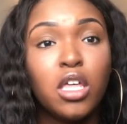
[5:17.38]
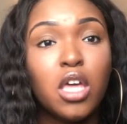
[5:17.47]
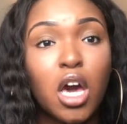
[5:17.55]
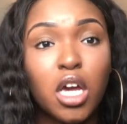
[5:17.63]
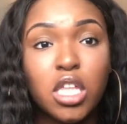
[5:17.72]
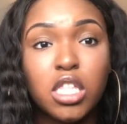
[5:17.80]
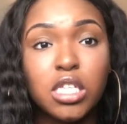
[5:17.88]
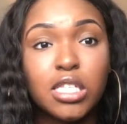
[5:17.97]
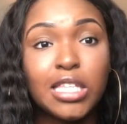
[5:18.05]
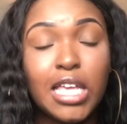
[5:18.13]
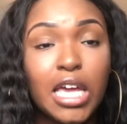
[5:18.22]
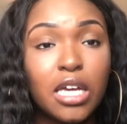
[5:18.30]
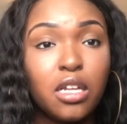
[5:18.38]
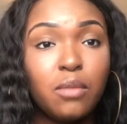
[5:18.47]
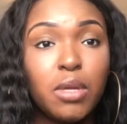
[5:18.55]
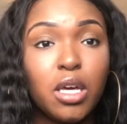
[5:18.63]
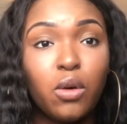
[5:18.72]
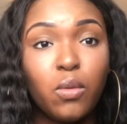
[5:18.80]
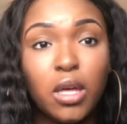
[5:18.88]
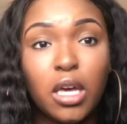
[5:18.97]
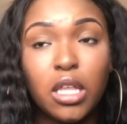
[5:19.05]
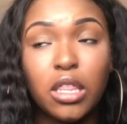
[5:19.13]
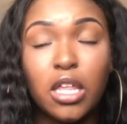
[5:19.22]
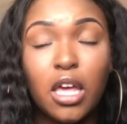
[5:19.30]
y'all can just link. It'll be a
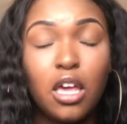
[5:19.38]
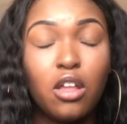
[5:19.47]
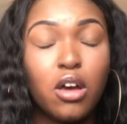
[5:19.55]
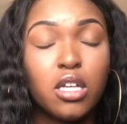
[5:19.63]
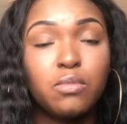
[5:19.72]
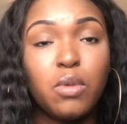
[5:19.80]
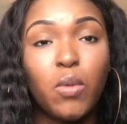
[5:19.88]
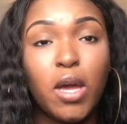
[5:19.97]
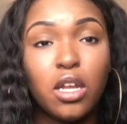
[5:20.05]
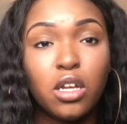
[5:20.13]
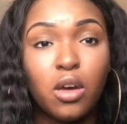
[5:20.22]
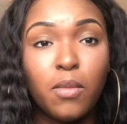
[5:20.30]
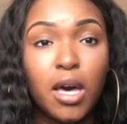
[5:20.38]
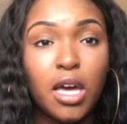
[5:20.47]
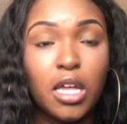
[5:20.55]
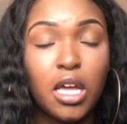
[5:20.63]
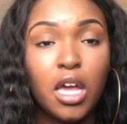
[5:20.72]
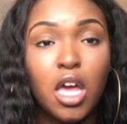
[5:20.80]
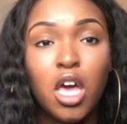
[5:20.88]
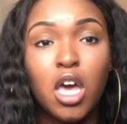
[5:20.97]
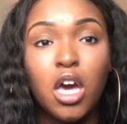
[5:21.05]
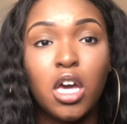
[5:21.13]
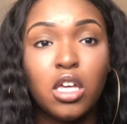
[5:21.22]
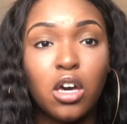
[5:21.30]
quick thing. You don't have to be waiting on nobody.
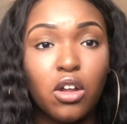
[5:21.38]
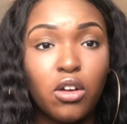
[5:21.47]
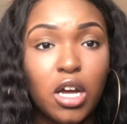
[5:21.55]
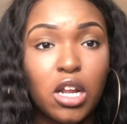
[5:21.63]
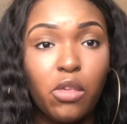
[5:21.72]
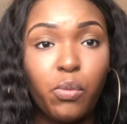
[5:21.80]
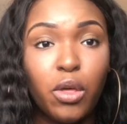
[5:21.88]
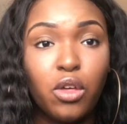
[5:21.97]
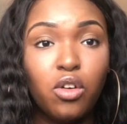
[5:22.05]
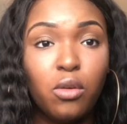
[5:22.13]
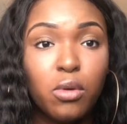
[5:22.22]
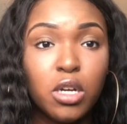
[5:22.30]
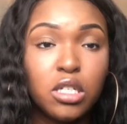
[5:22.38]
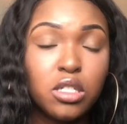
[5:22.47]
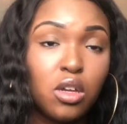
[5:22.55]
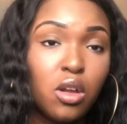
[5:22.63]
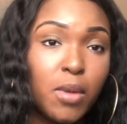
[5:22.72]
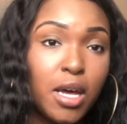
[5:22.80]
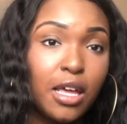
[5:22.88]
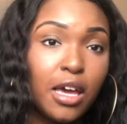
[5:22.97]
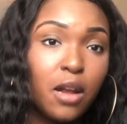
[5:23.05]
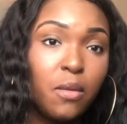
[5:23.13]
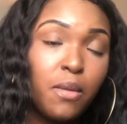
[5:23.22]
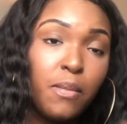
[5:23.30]
Y'all don't got to split Ubers. Don't nobody
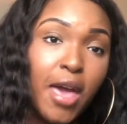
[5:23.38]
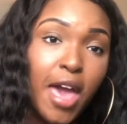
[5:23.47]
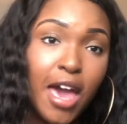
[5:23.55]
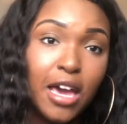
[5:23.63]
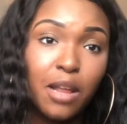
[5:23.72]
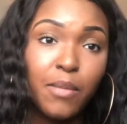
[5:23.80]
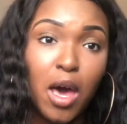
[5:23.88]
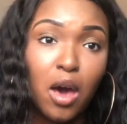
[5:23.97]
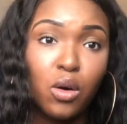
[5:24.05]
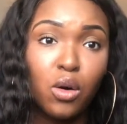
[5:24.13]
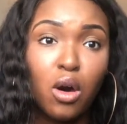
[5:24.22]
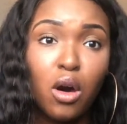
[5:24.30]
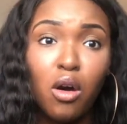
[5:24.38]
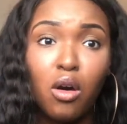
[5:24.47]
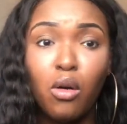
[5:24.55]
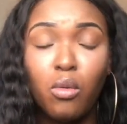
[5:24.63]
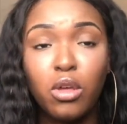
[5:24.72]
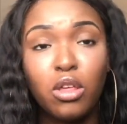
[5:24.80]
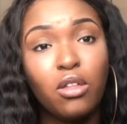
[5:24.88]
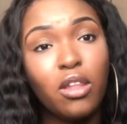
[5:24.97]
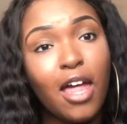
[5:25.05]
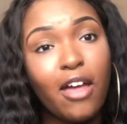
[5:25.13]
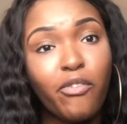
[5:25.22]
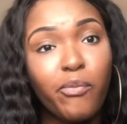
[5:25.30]
got to be mad about, oh, well, you
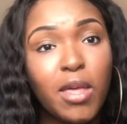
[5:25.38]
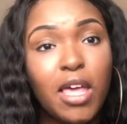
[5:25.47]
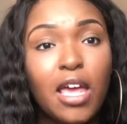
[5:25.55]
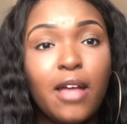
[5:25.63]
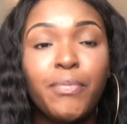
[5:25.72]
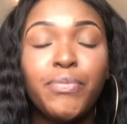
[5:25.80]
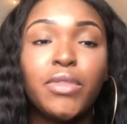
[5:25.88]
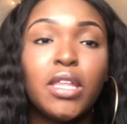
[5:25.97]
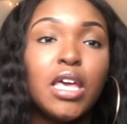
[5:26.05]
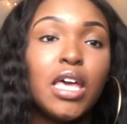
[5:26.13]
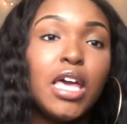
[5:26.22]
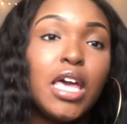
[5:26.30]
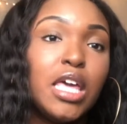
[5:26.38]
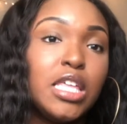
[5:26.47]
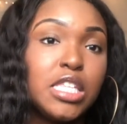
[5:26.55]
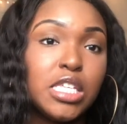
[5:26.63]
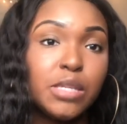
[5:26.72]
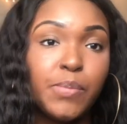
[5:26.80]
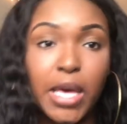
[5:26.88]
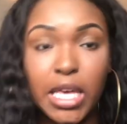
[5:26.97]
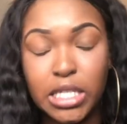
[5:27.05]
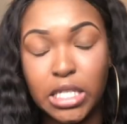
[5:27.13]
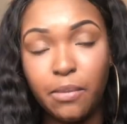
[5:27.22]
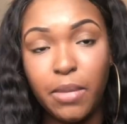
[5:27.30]
left me. It's just
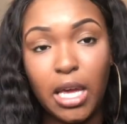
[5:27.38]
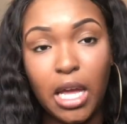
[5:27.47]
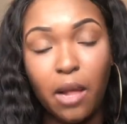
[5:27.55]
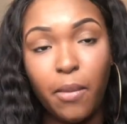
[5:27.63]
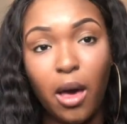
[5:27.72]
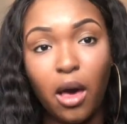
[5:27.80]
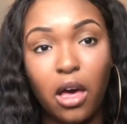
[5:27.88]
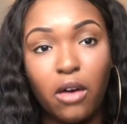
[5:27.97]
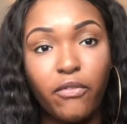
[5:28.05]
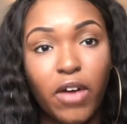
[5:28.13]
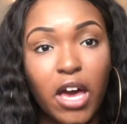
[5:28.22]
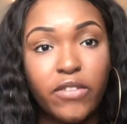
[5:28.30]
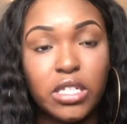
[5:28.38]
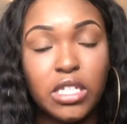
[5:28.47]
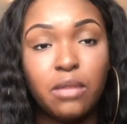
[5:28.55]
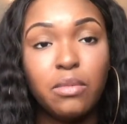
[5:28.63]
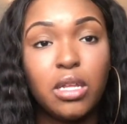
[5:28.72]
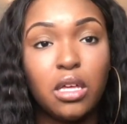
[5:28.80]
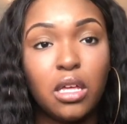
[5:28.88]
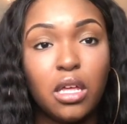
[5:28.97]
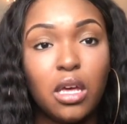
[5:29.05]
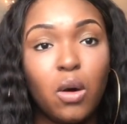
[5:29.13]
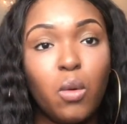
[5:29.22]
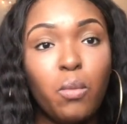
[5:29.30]
best to be in about a 5 to 10 minute